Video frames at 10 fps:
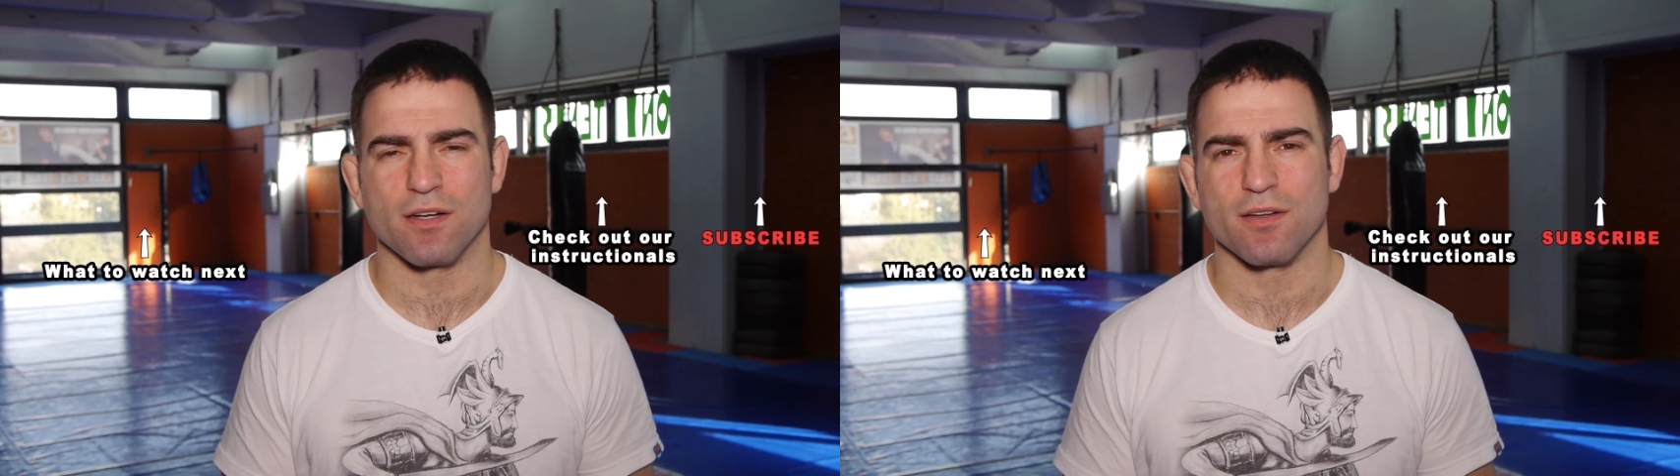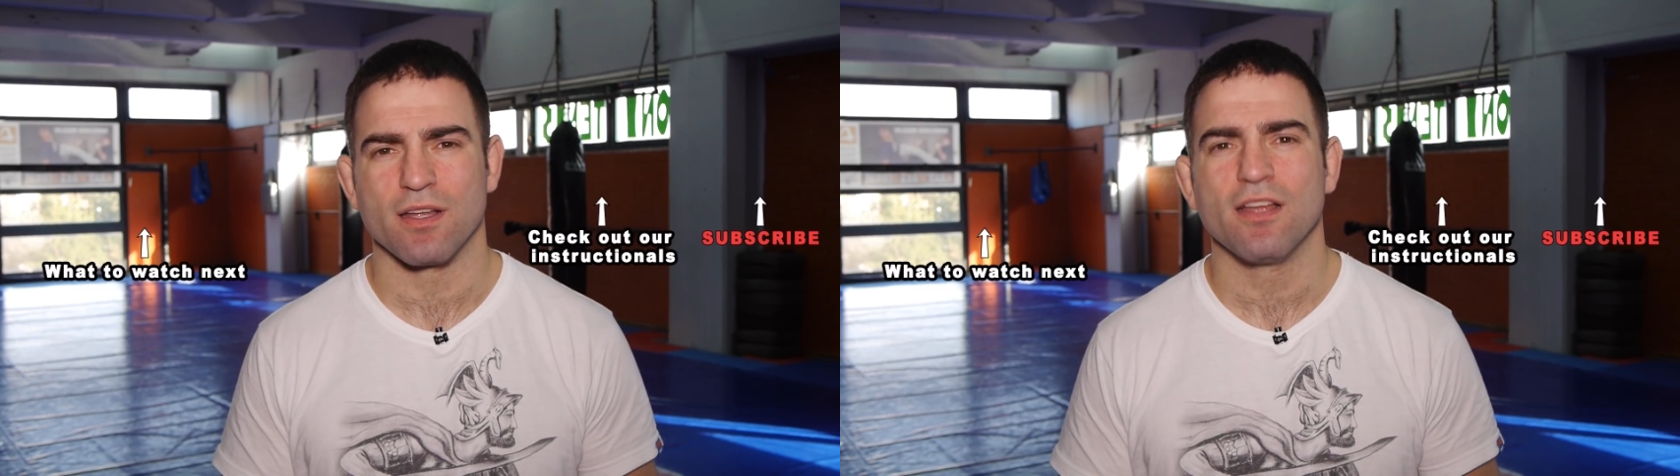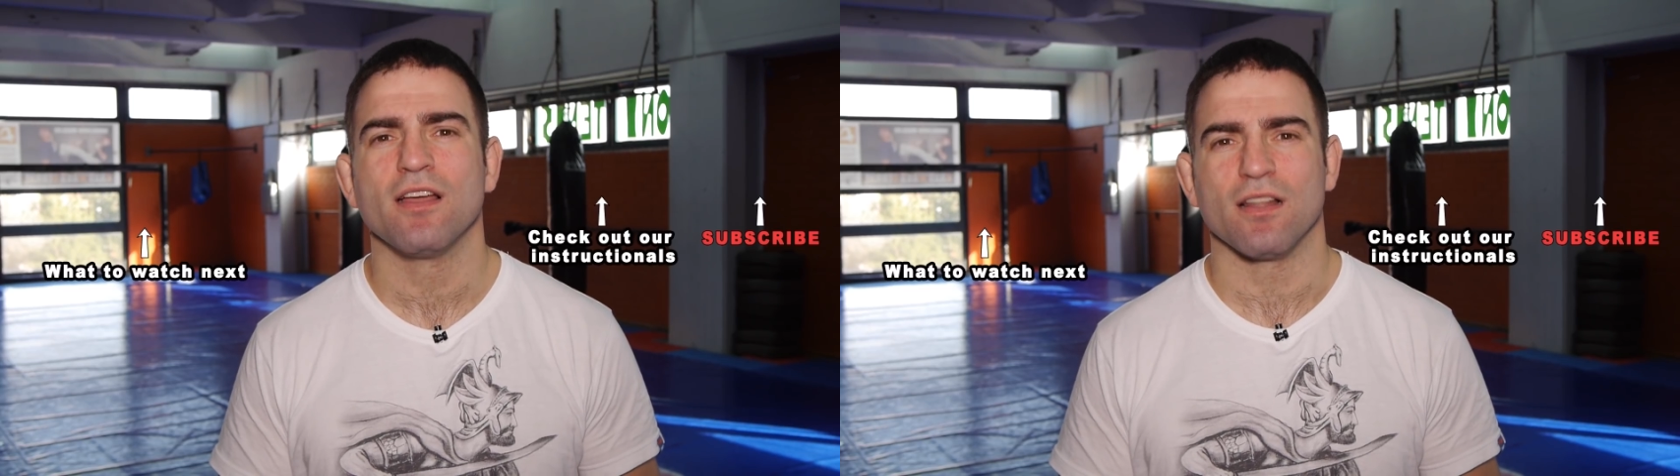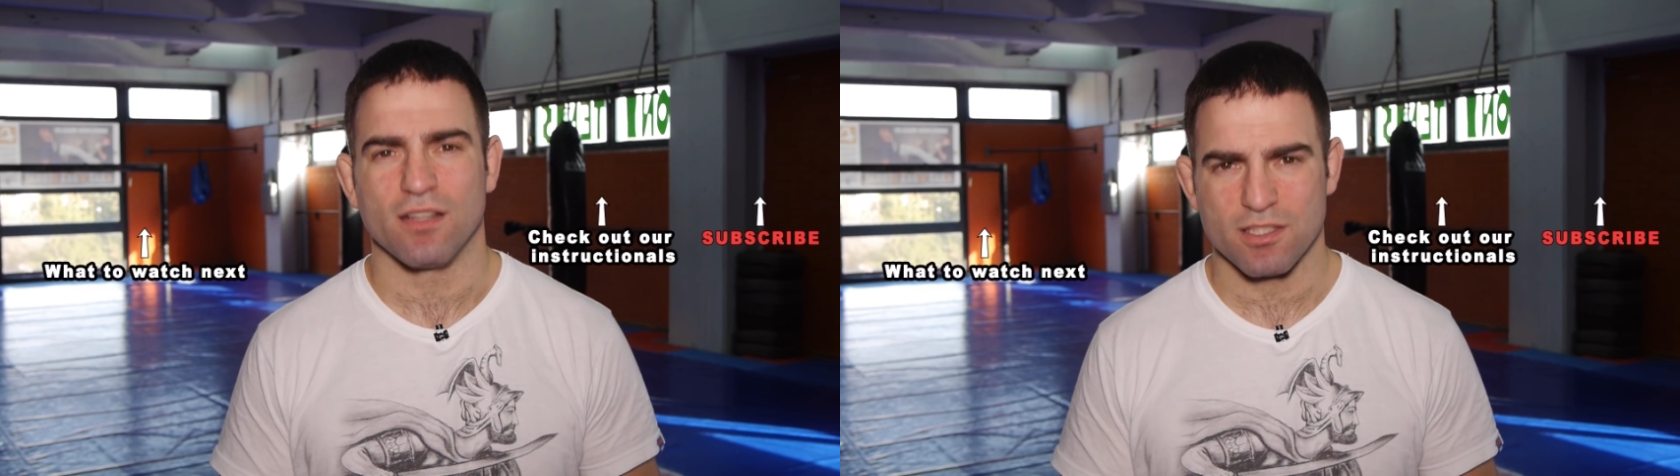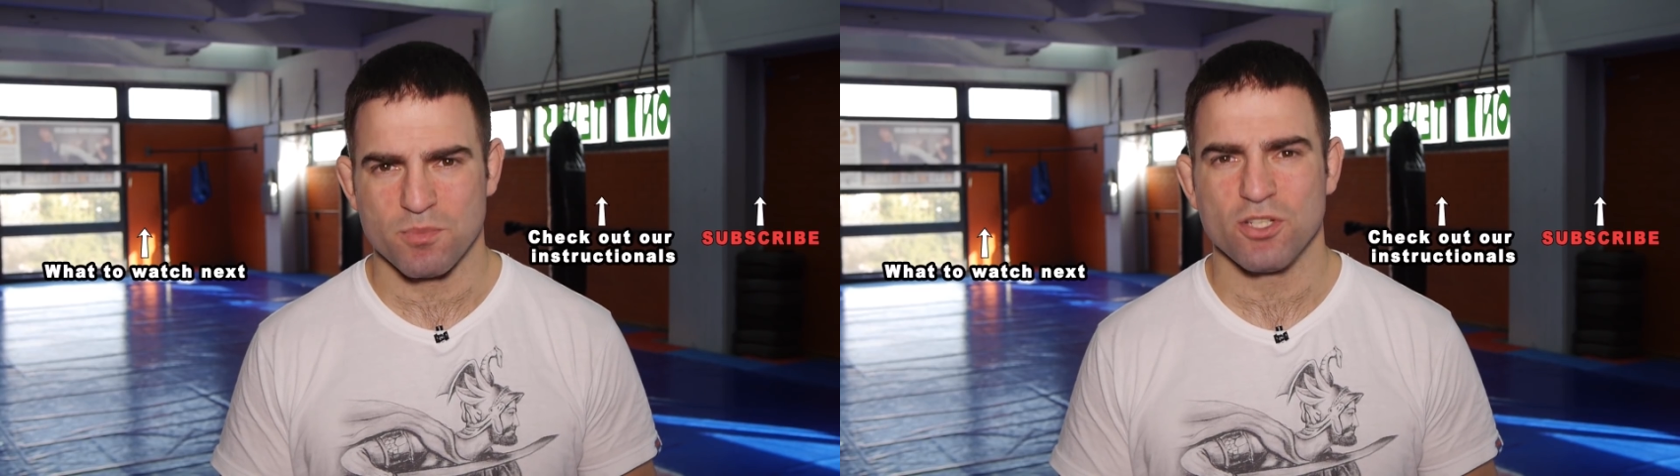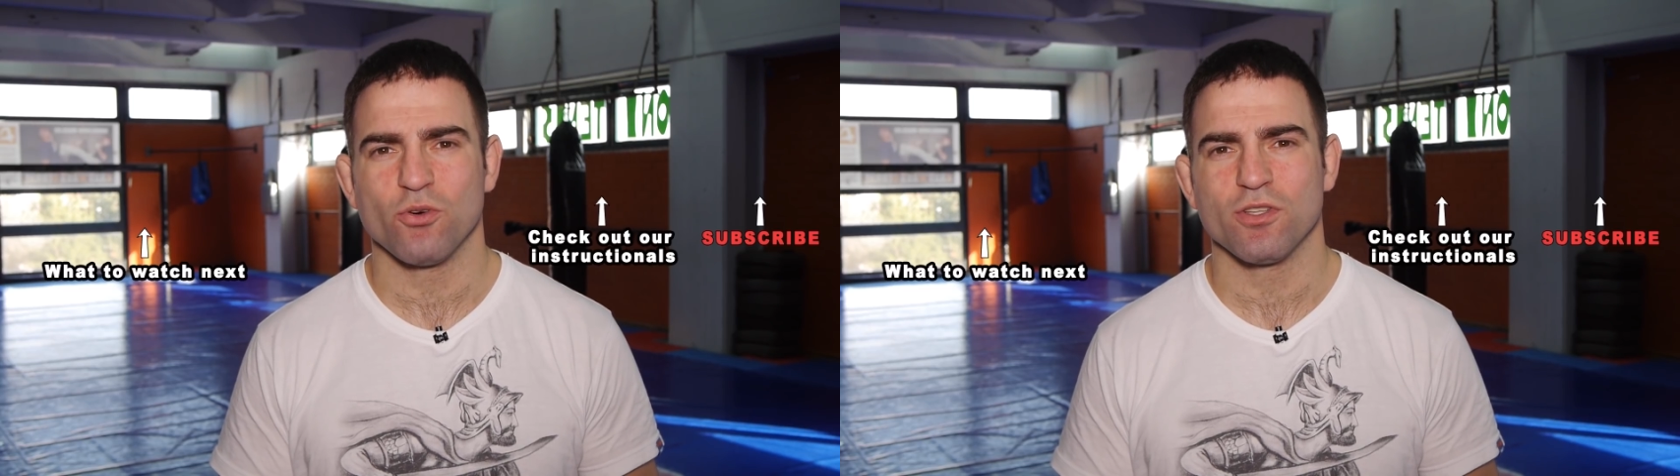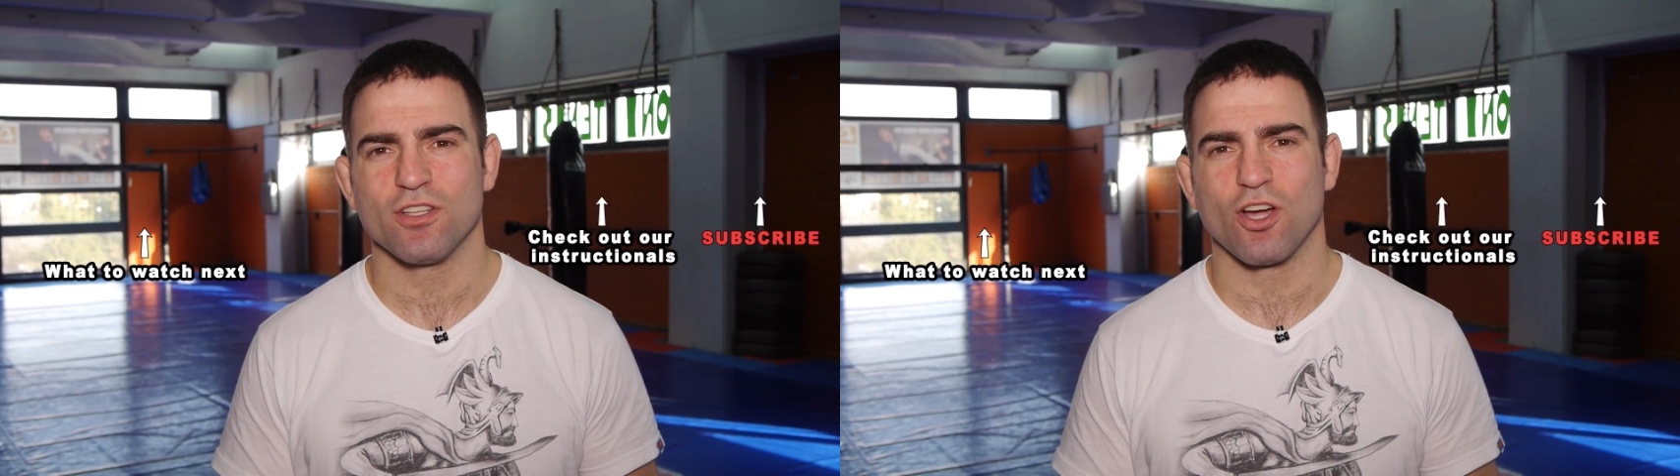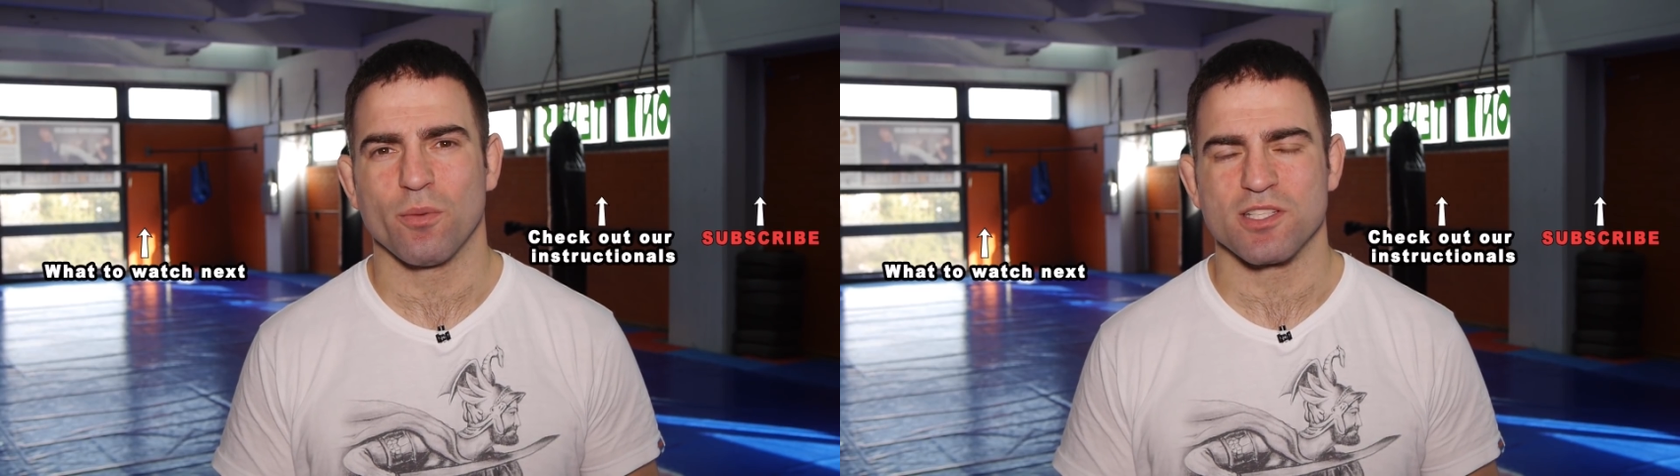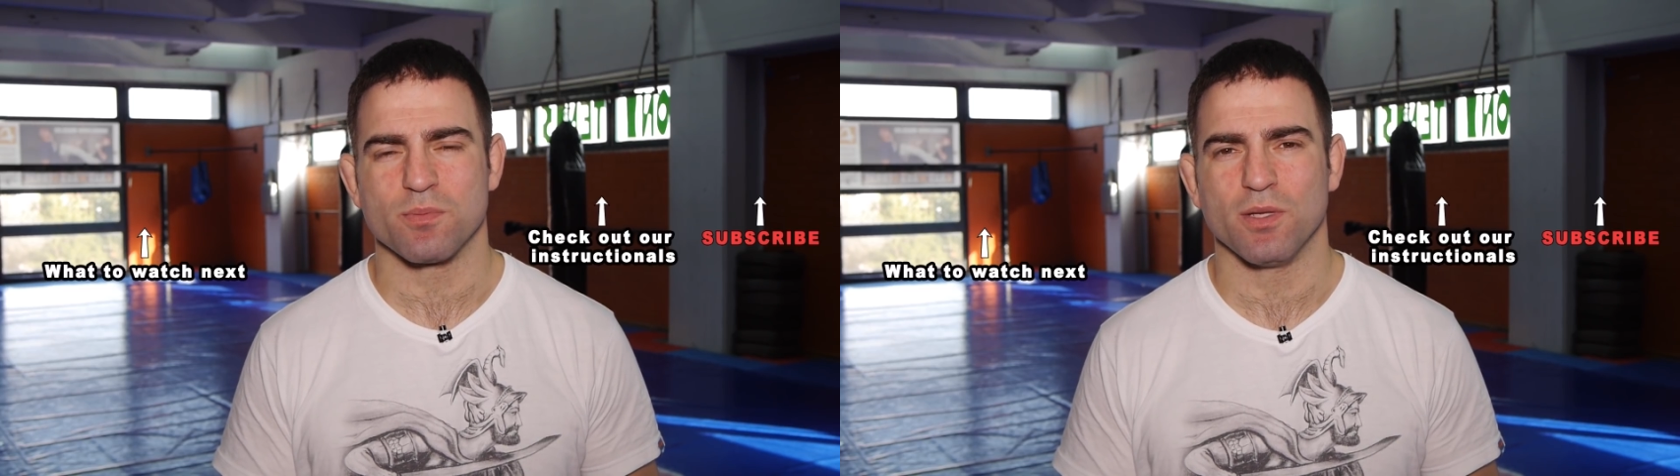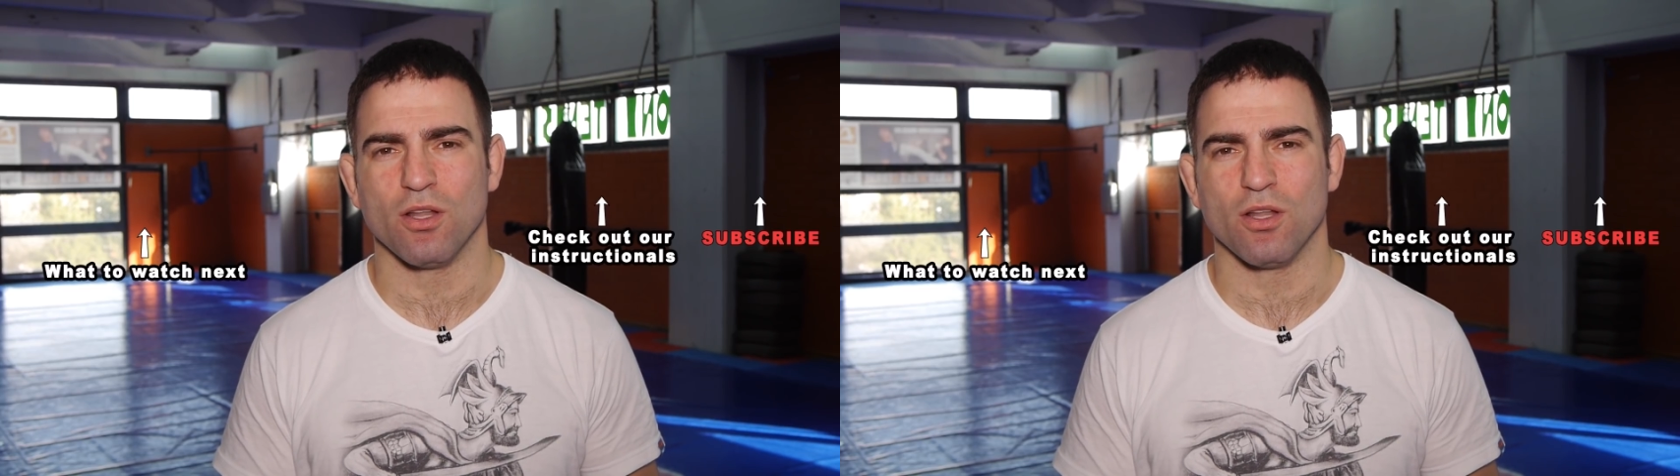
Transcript: done? Let me know in the comments